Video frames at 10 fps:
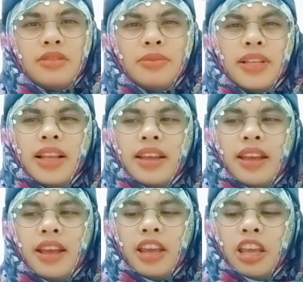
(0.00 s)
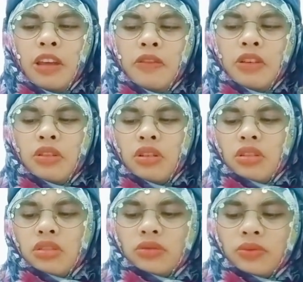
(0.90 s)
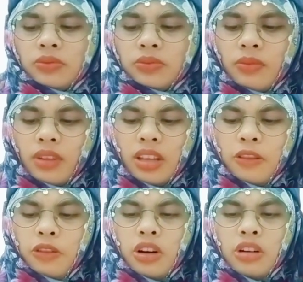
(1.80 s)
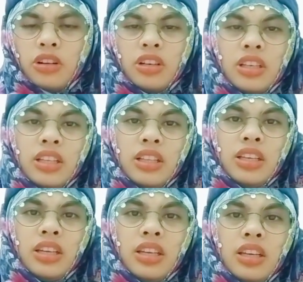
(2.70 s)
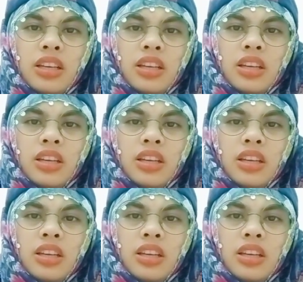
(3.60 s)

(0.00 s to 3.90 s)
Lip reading: Something like, if you are not really